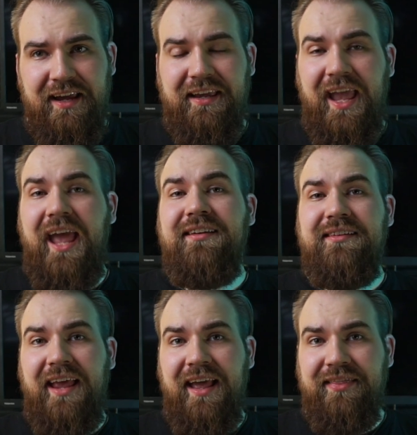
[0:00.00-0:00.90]
can't
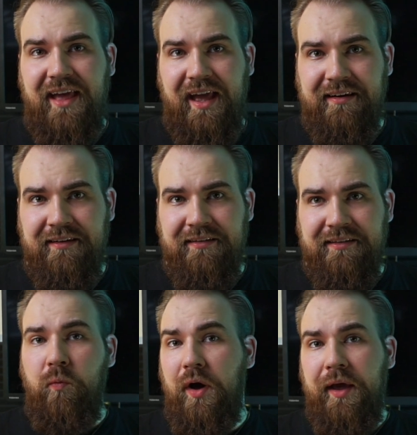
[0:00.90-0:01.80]
stand that.
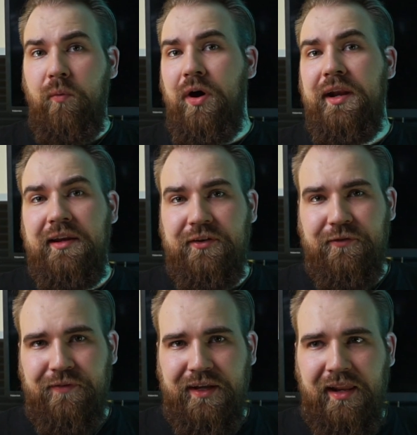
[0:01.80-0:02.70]
What I wanted it to
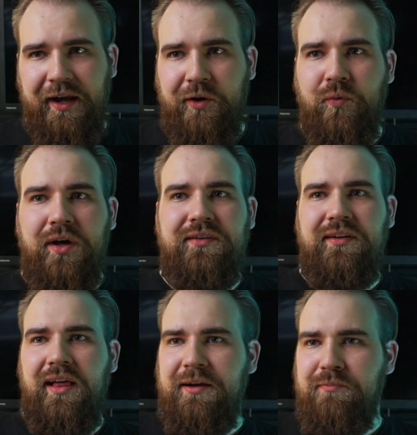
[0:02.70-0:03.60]
feel like was
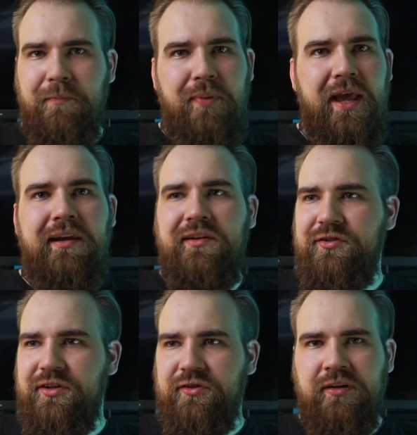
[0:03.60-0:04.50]
like my pen is
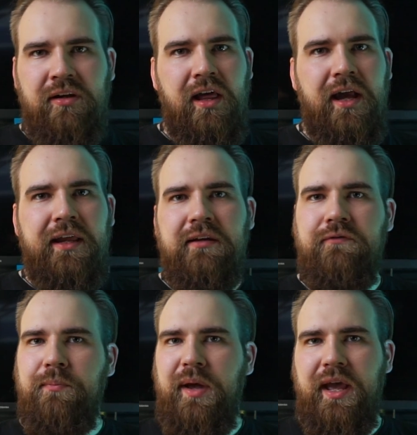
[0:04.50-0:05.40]
just gliding
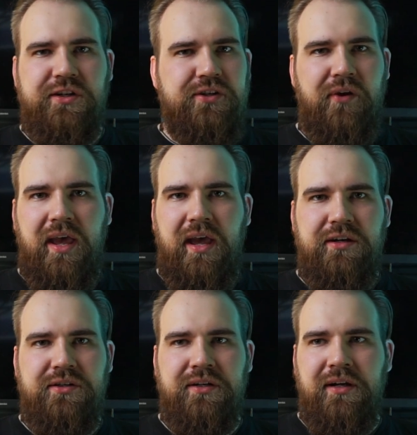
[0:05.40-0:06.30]
from edge to
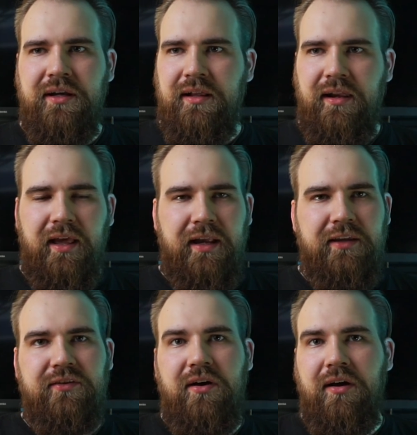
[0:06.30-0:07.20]
edge, like
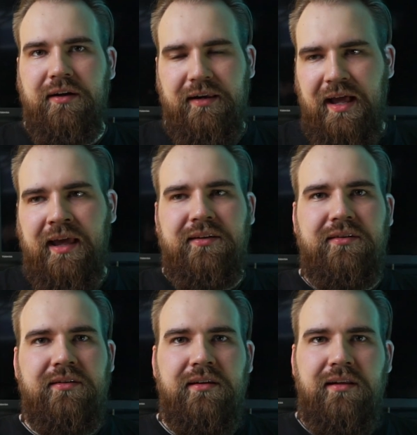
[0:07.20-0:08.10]
it's on
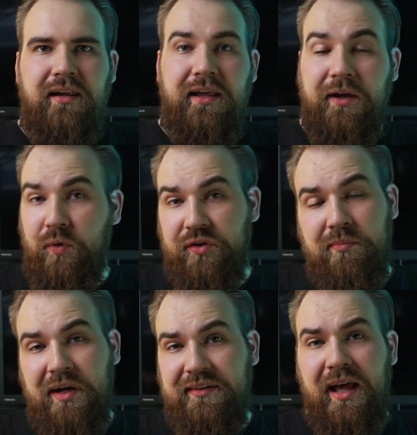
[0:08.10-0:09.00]
glass, like it was on
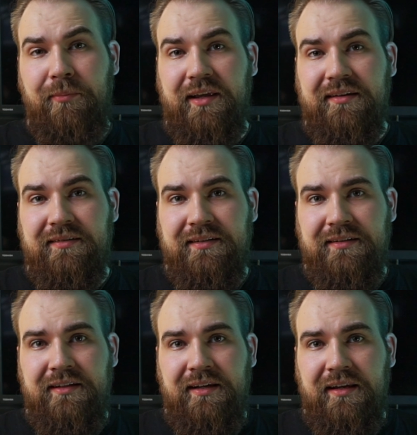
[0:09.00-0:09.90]
my tablet.
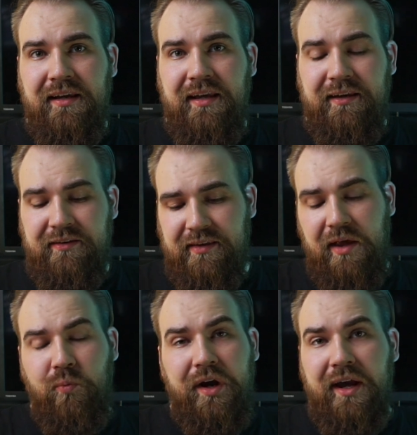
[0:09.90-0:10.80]

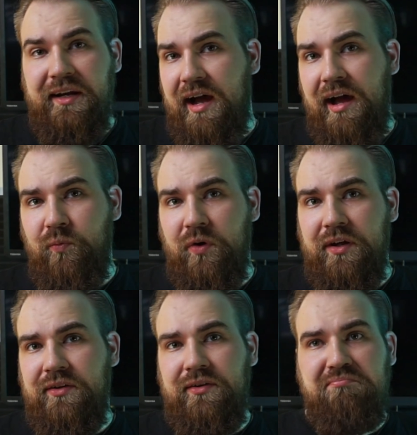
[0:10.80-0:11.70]
Instead, what I got
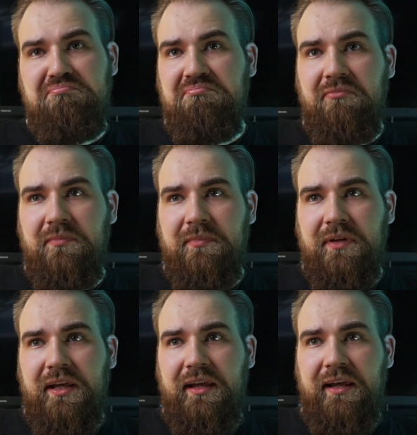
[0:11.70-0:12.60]
was
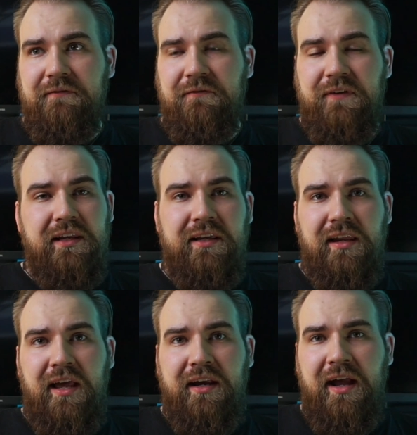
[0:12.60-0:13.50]
it feeling
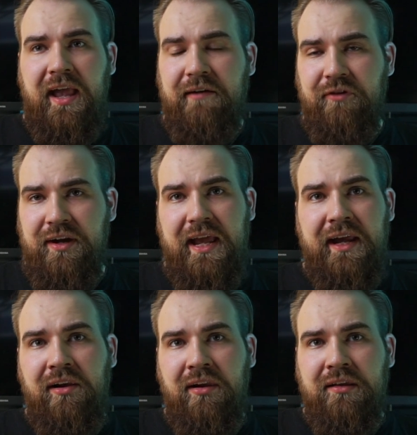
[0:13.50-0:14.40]
like I have a
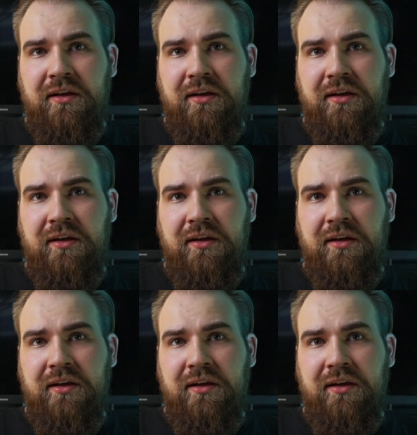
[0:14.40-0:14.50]
nail